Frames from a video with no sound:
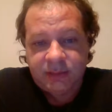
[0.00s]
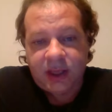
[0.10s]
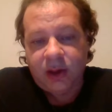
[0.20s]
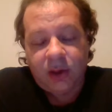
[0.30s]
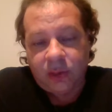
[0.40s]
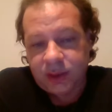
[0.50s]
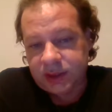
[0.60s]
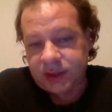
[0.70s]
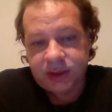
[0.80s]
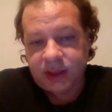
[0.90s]
They
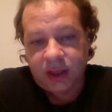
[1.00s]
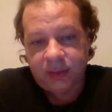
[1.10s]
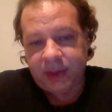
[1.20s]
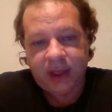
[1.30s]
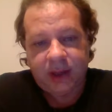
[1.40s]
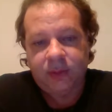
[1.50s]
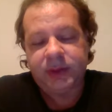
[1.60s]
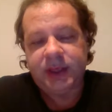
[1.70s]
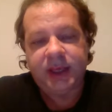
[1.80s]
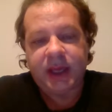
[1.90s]
always help me out
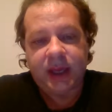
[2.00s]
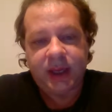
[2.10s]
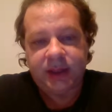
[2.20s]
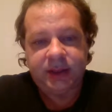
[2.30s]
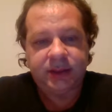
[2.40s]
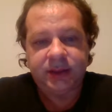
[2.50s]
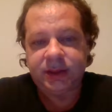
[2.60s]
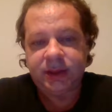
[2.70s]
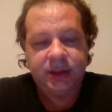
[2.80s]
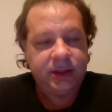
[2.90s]
when they can, and
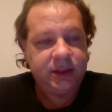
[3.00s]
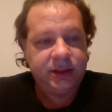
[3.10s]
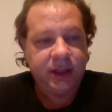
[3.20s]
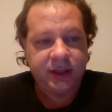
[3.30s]
they